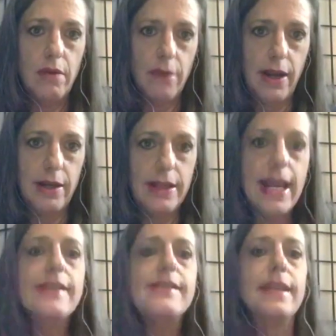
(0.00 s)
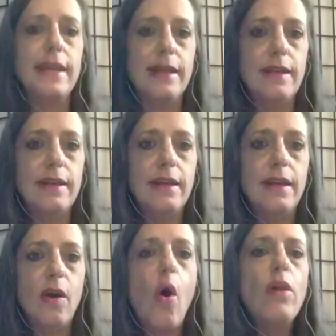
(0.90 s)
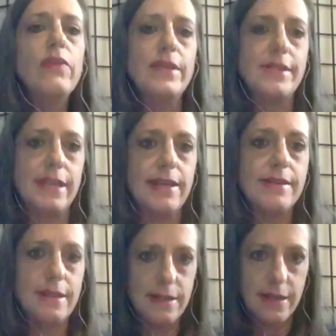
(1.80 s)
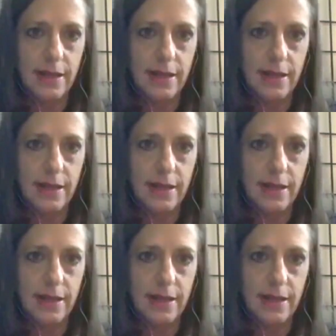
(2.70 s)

right? Yes, in all of these things, in,